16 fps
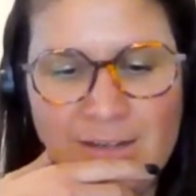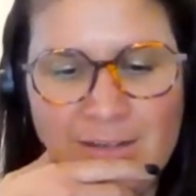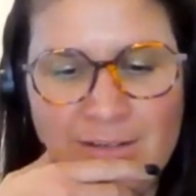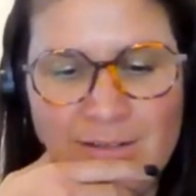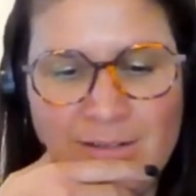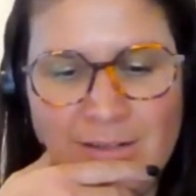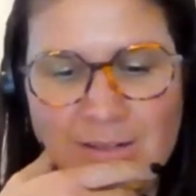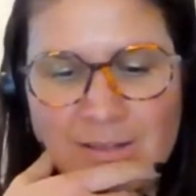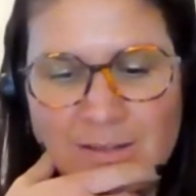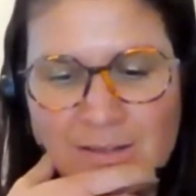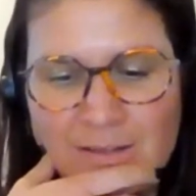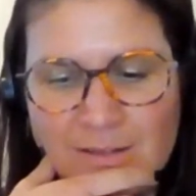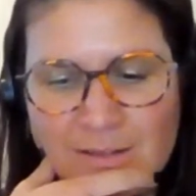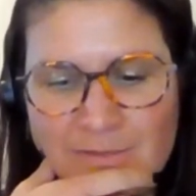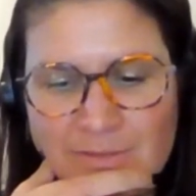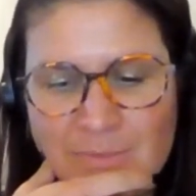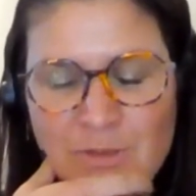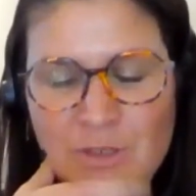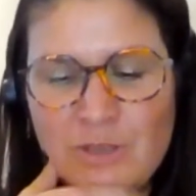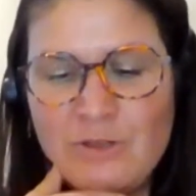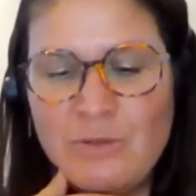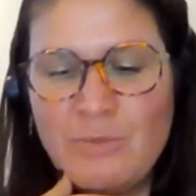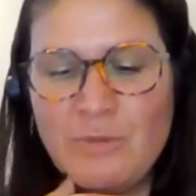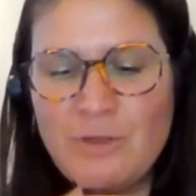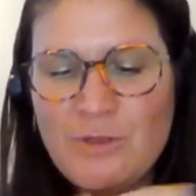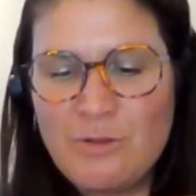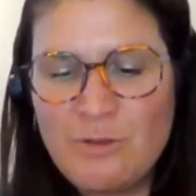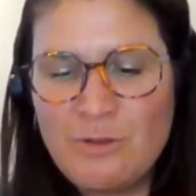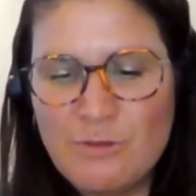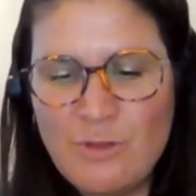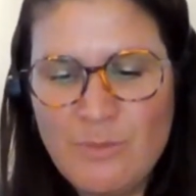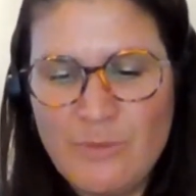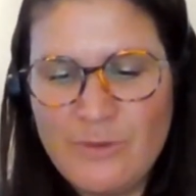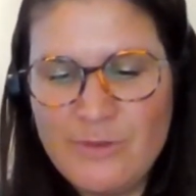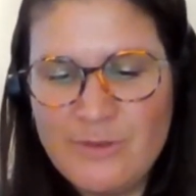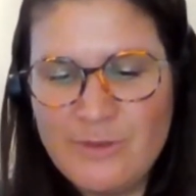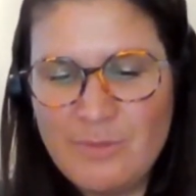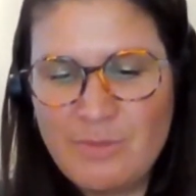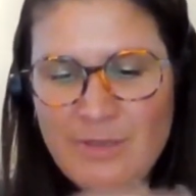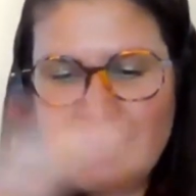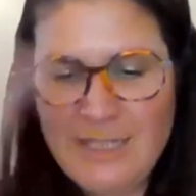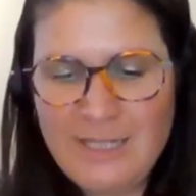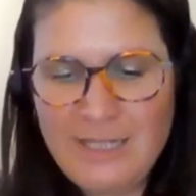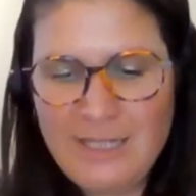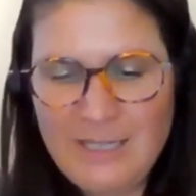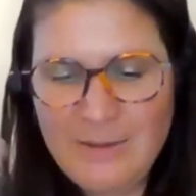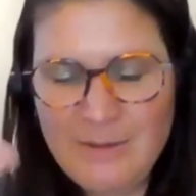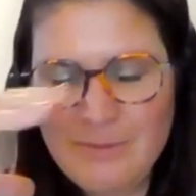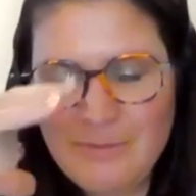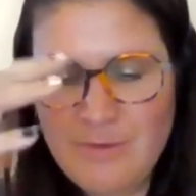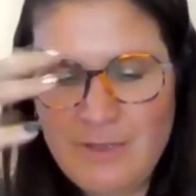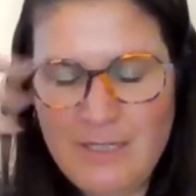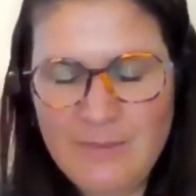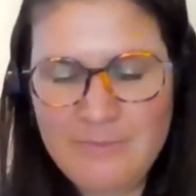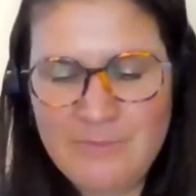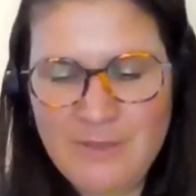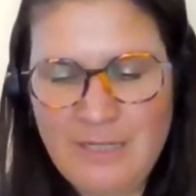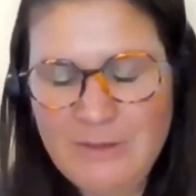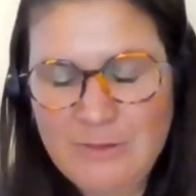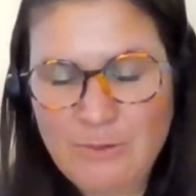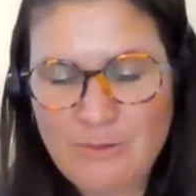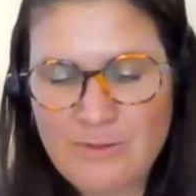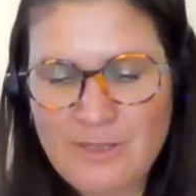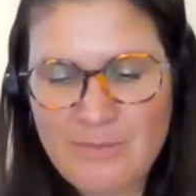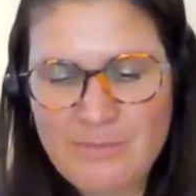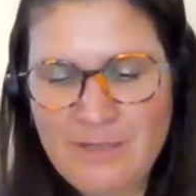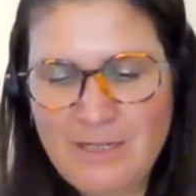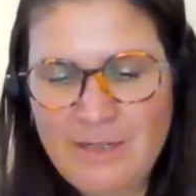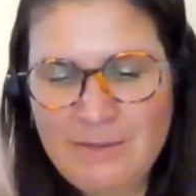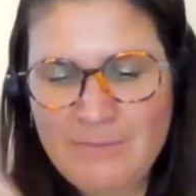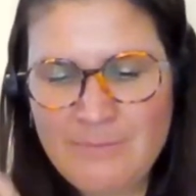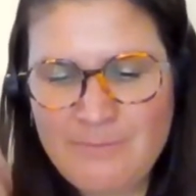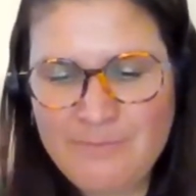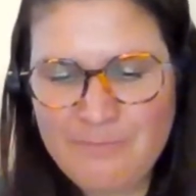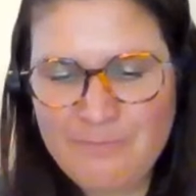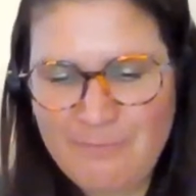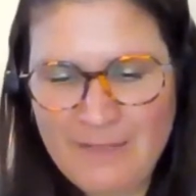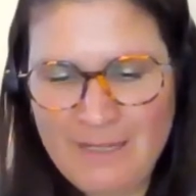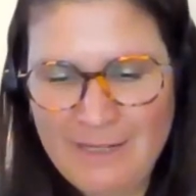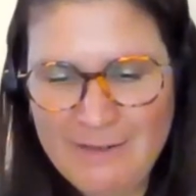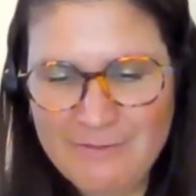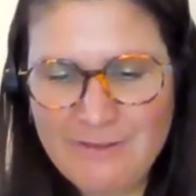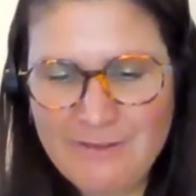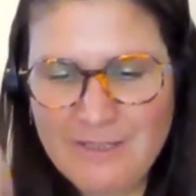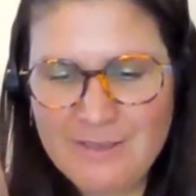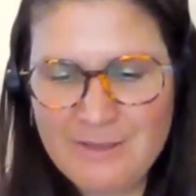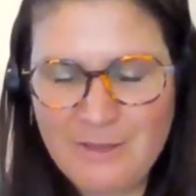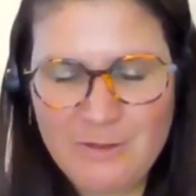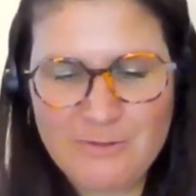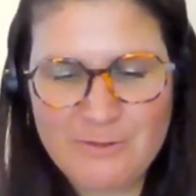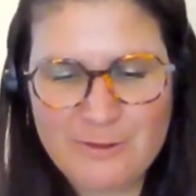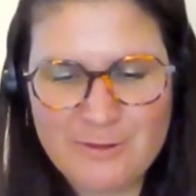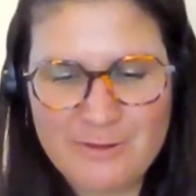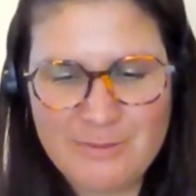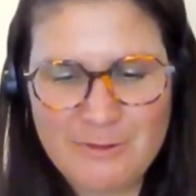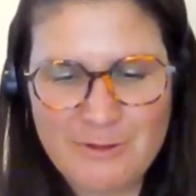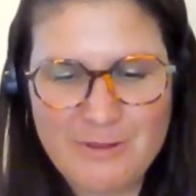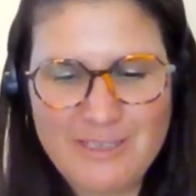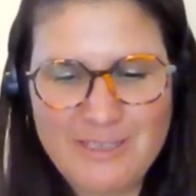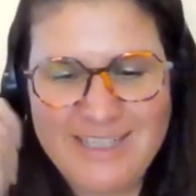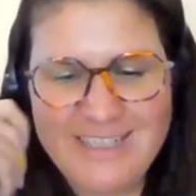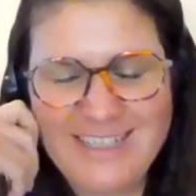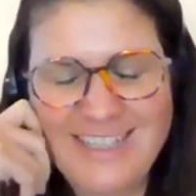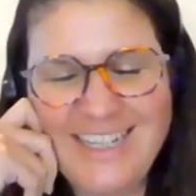I'm not the most neutral person, but I, I, um, I told them I'm, I feel comfortable